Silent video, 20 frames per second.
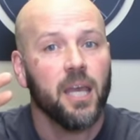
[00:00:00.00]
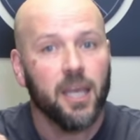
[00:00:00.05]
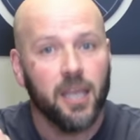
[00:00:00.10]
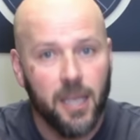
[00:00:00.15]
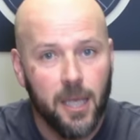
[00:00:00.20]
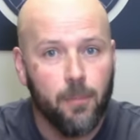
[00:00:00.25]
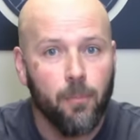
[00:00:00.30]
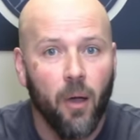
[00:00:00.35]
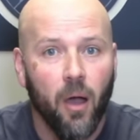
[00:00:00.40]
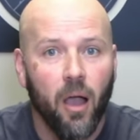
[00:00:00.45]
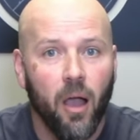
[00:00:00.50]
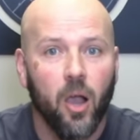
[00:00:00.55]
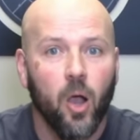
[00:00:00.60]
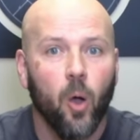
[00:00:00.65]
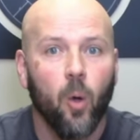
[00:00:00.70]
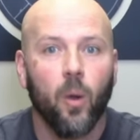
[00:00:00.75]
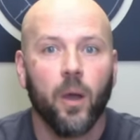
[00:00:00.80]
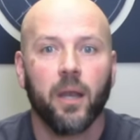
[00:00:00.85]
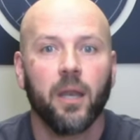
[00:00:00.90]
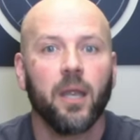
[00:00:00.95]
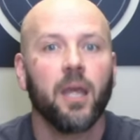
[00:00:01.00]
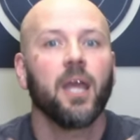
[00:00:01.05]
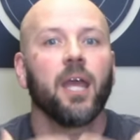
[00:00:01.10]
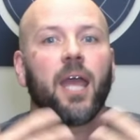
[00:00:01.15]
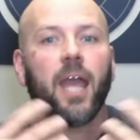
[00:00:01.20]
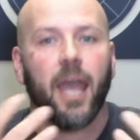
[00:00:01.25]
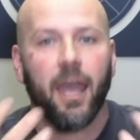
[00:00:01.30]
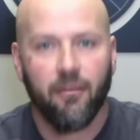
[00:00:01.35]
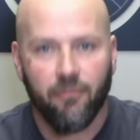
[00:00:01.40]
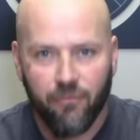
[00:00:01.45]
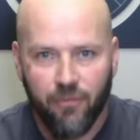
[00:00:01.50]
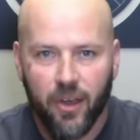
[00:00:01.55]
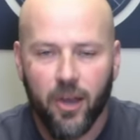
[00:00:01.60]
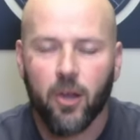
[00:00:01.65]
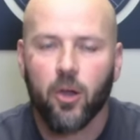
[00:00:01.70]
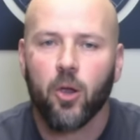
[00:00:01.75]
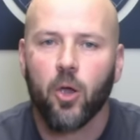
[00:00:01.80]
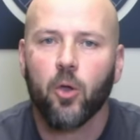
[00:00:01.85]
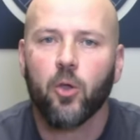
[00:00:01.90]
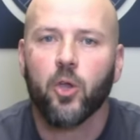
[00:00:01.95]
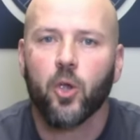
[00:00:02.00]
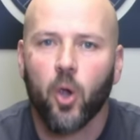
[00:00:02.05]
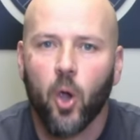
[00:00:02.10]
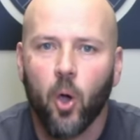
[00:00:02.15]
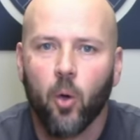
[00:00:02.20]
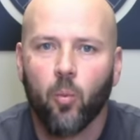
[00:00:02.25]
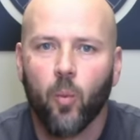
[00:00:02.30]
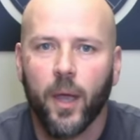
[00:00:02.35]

keep on going, and figure out your own